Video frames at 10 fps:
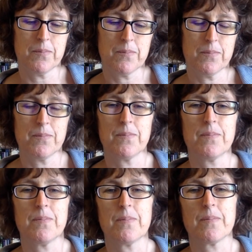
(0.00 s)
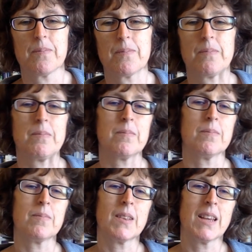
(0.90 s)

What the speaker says: Nobody speaks.